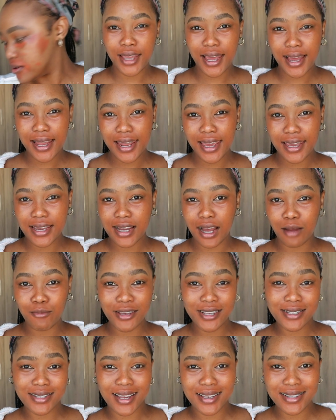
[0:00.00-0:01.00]
Yeah, like, I'm
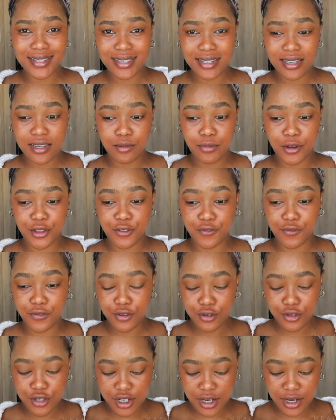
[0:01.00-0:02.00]
excited about the
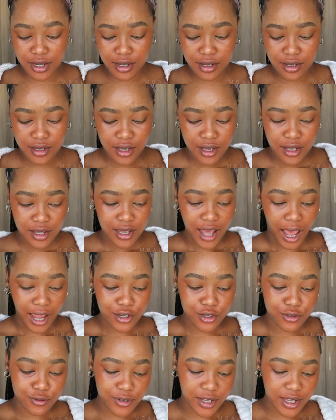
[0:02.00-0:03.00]
future. I
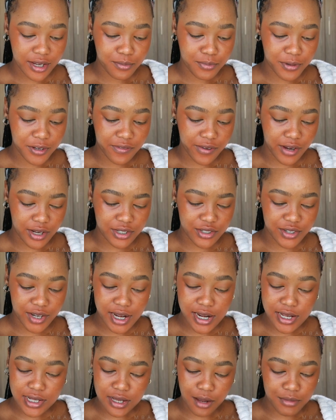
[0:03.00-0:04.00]
do get a bit
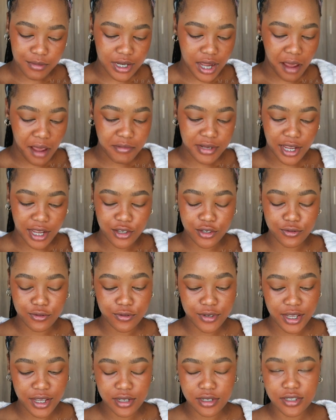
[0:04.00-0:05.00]
frustrated sometimes. I
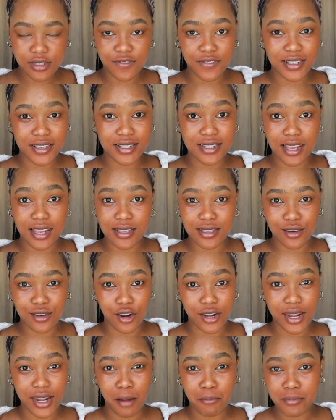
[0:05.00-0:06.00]
do get fixated
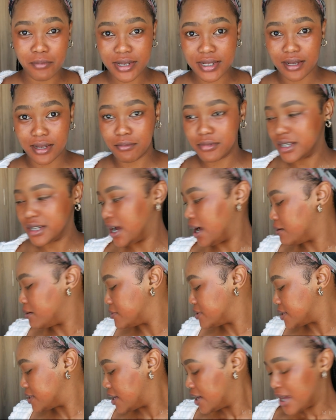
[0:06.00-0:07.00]
on numbers
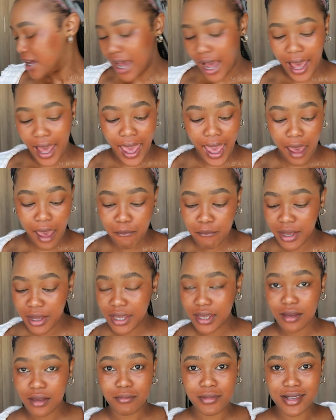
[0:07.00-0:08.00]
sometimes. I am
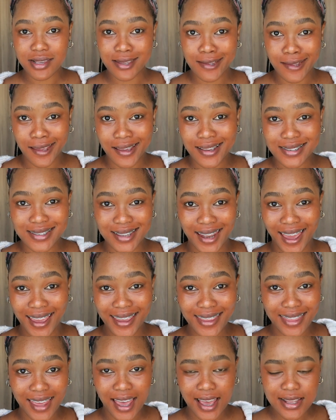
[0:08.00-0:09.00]
making mistakes
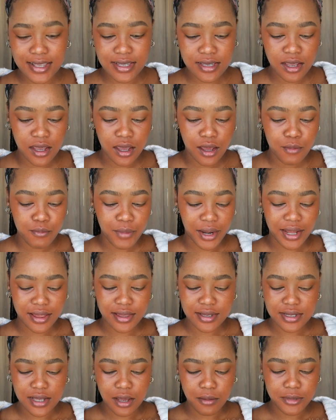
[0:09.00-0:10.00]
like that. But at
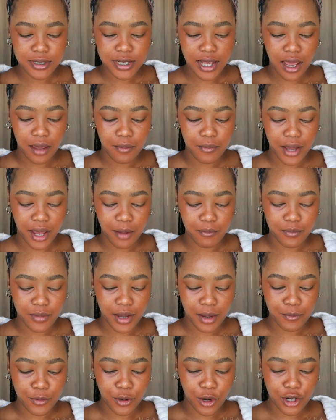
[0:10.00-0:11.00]
the same time,
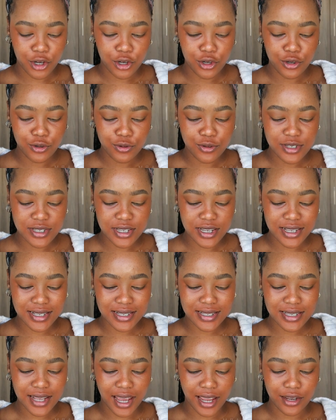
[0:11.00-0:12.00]
I'm not losing
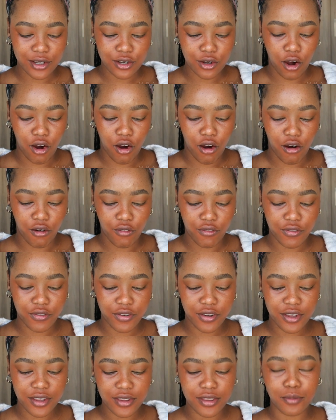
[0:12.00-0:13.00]
sight of
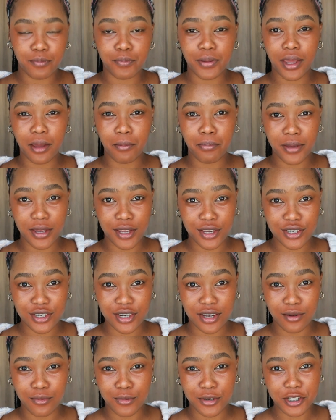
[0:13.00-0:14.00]
the bigger
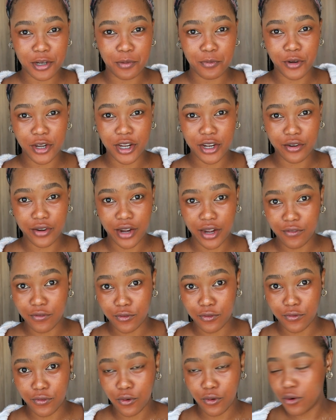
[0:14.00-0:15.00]
picture, which I'm really
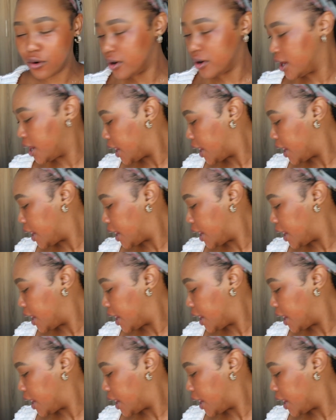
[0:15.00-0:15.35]
grateful for.